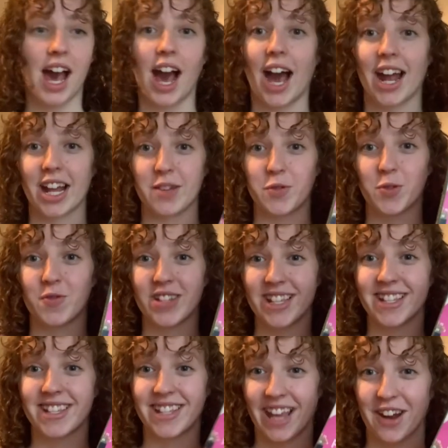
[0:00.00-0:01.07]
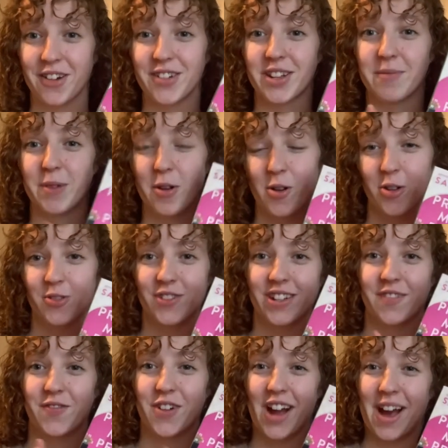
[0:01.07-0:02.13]
And I was really scared about ordering
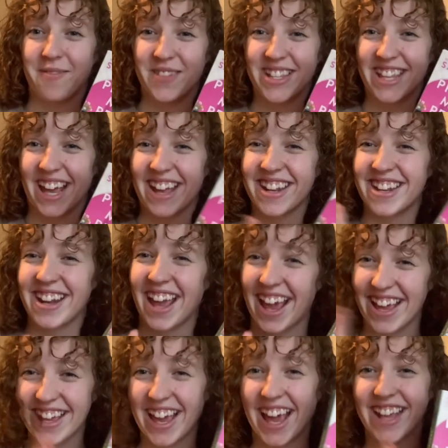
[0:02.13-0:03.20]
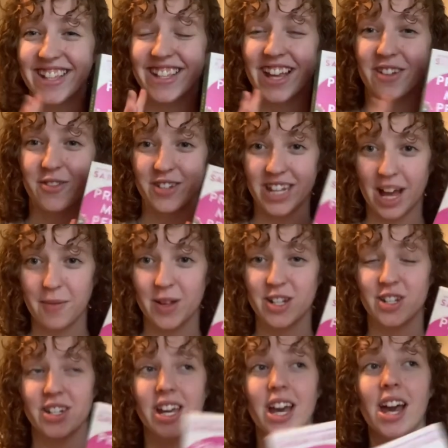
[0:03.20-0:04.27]
it for Amazon in case it got damaged.